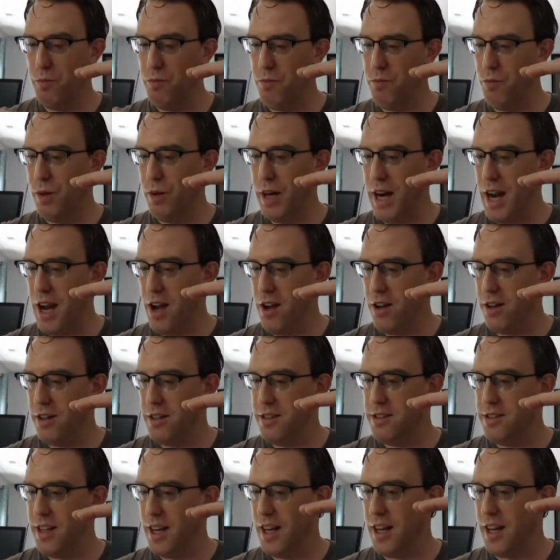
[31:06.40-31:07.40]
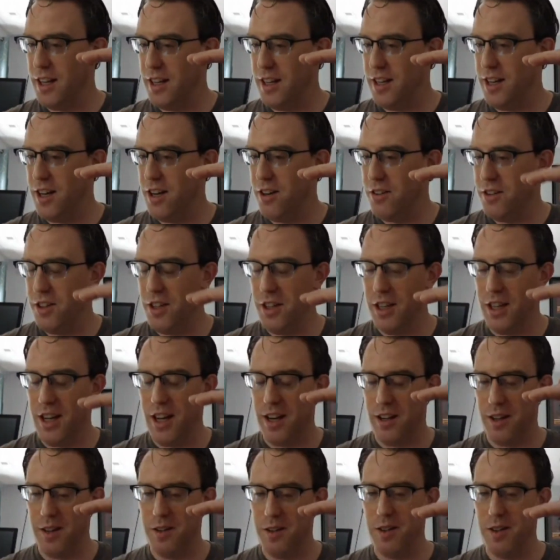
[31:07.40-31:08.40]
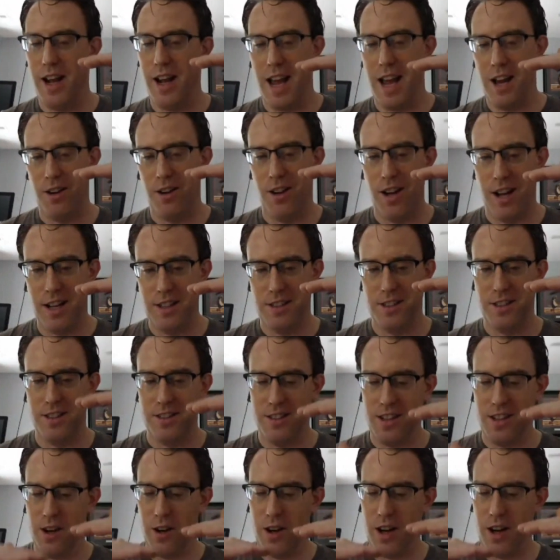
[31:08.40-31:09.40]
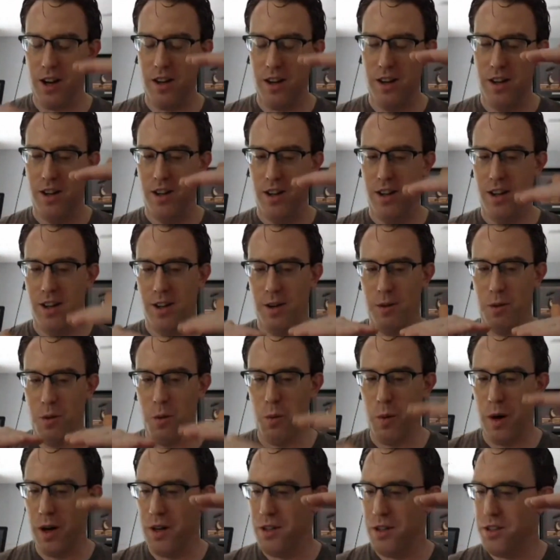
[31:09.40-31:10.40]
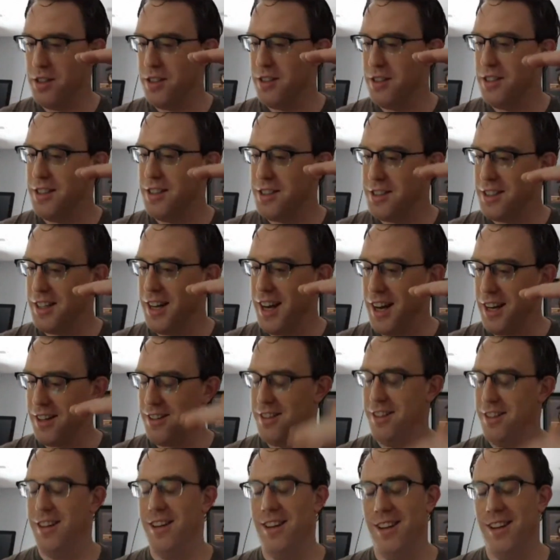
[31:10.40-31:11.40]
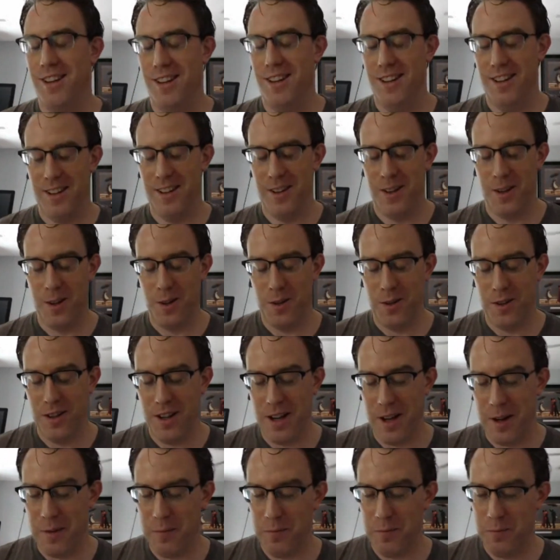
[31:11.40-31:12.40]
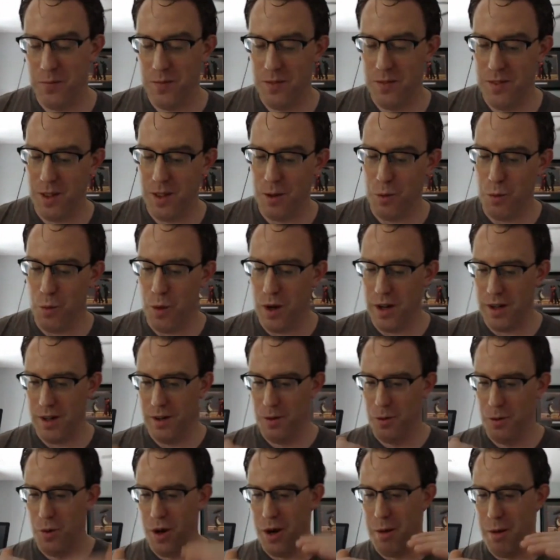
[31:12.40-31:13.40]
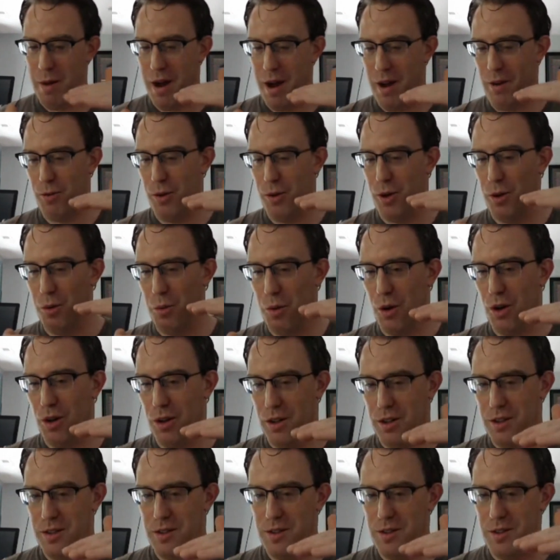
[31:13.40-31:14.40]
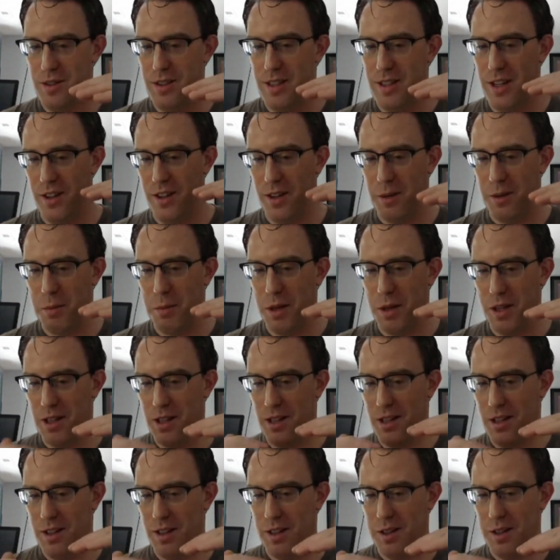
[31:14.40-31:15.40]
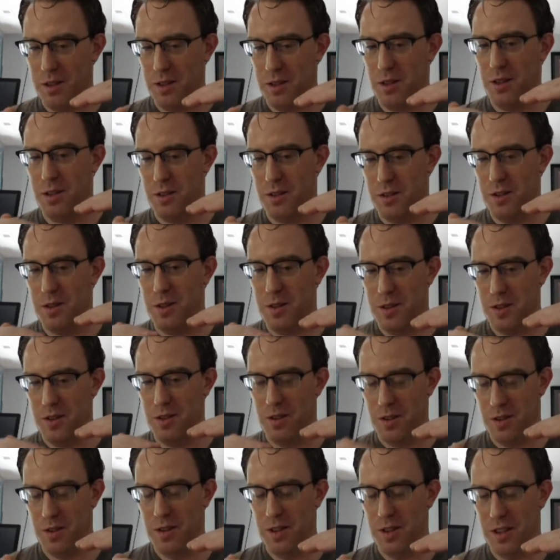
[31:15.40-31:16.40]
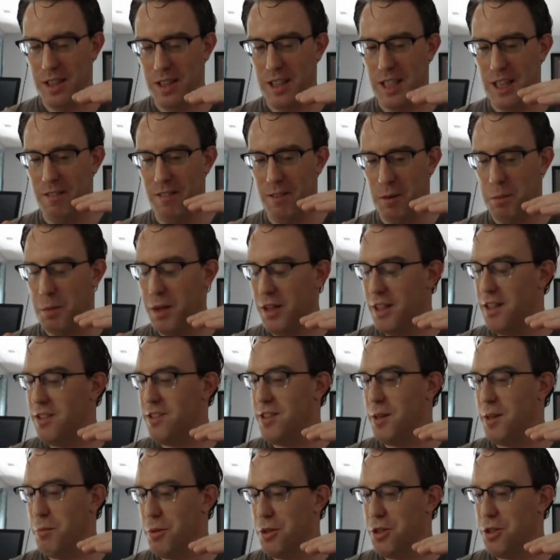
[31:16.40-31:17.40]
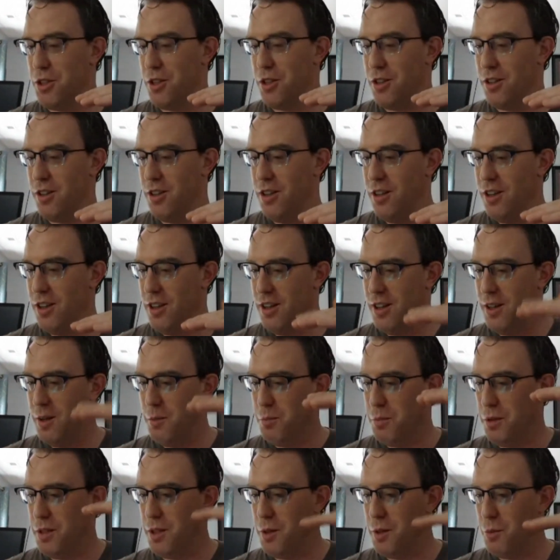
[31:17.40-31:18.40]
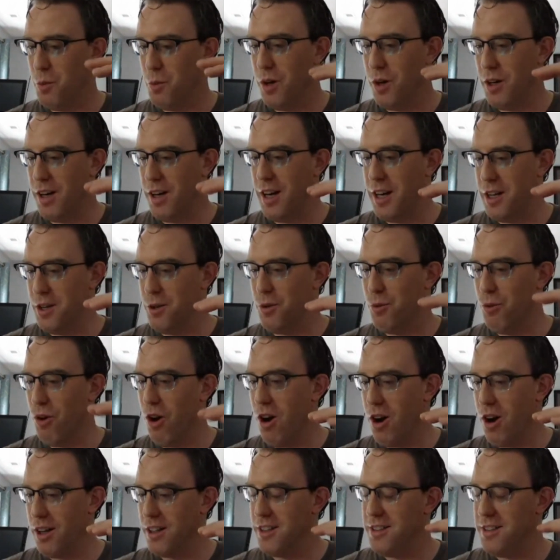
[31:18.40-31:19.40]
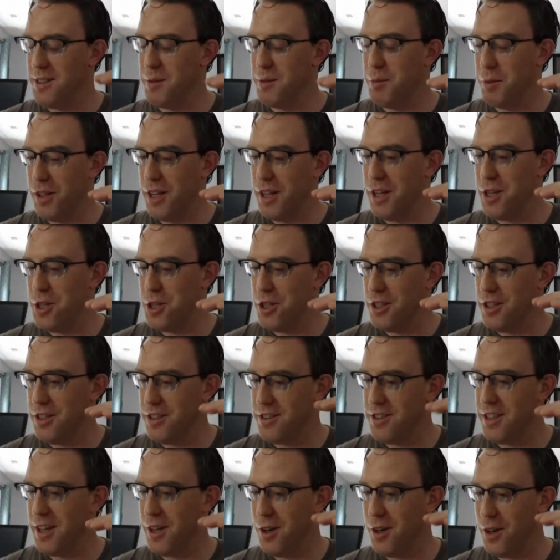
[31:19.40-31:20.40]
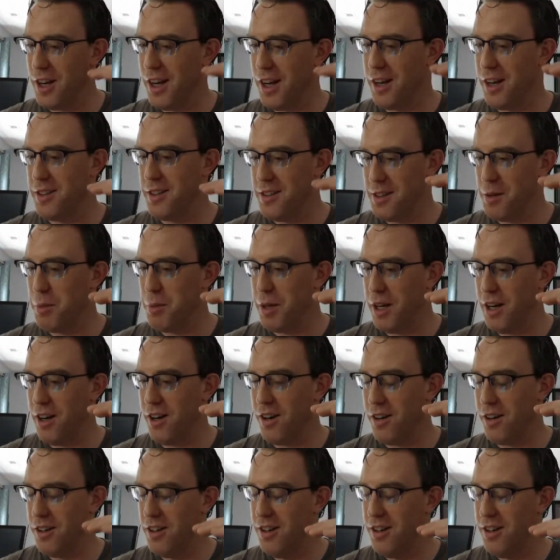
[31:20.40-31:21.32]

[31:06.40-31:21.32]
reality is saying it here, and then you got to analyze it and say, okay, well, where's the disconnect? What about real world is telling me that is giving me this temperature, but then what did I do wrong in the simulation to say, okay, it's up here,